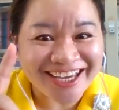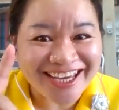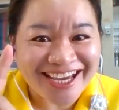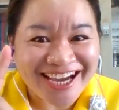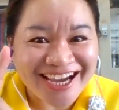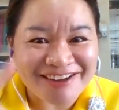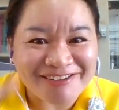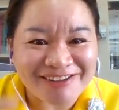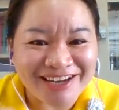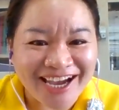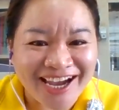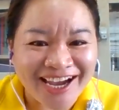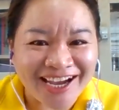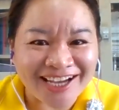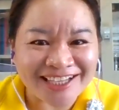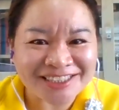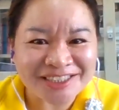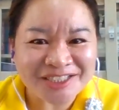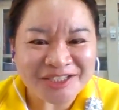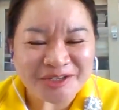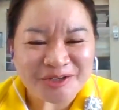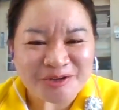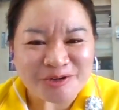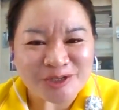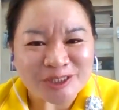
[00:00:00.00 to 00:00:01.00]
I will ask
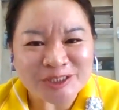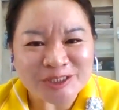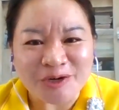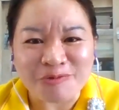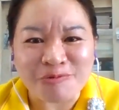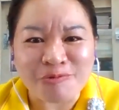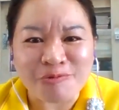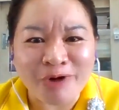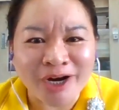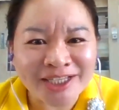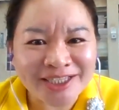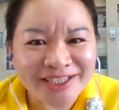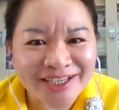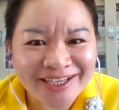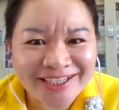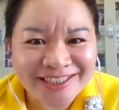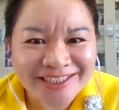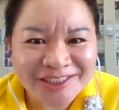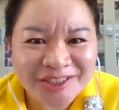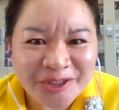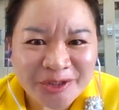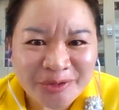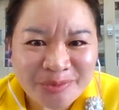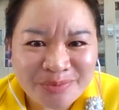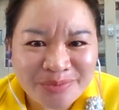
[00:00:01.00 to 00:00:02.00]
you. So, what is
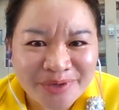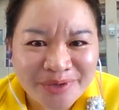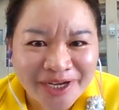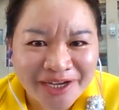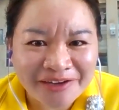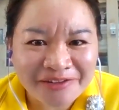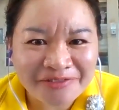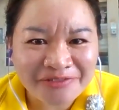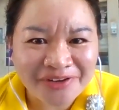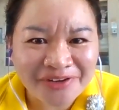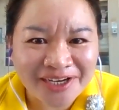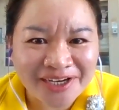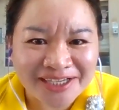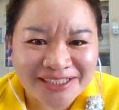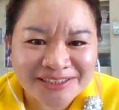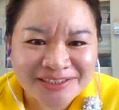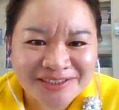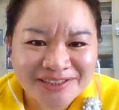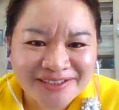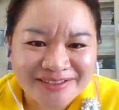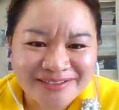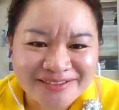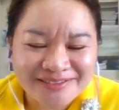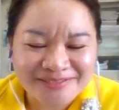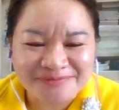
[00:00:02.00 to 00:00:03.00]
your breakfast?
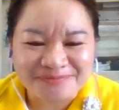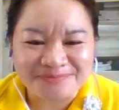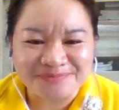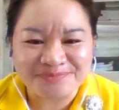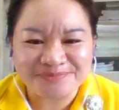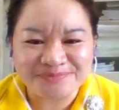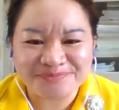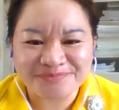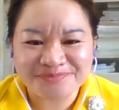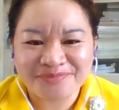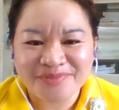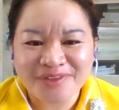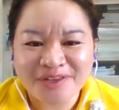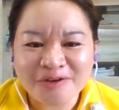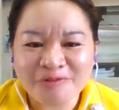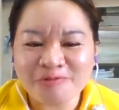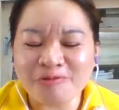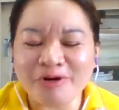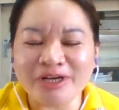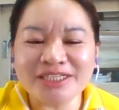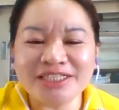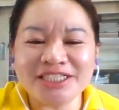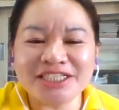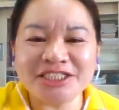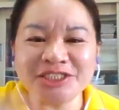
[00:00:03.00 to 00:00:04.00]

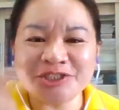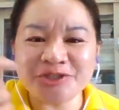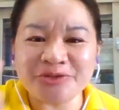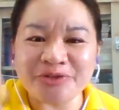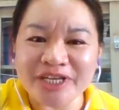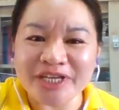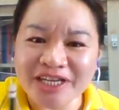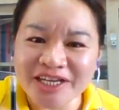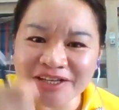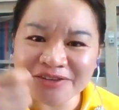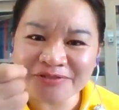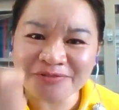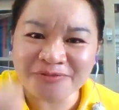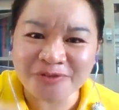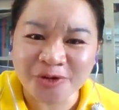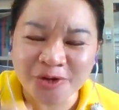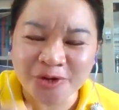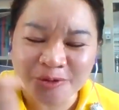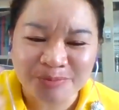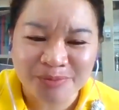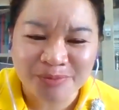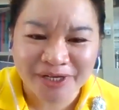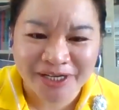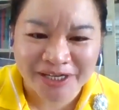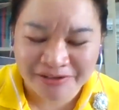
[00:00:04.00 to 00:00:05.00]
What did you eat for
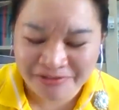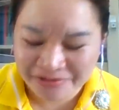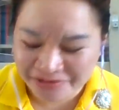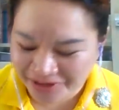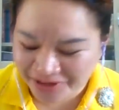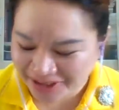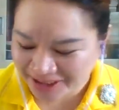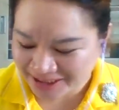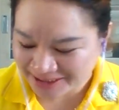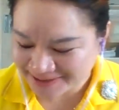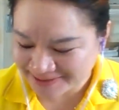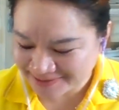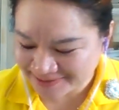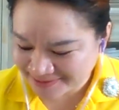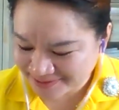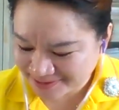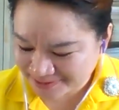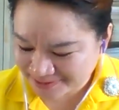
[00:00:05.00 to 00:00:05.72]
breakfast?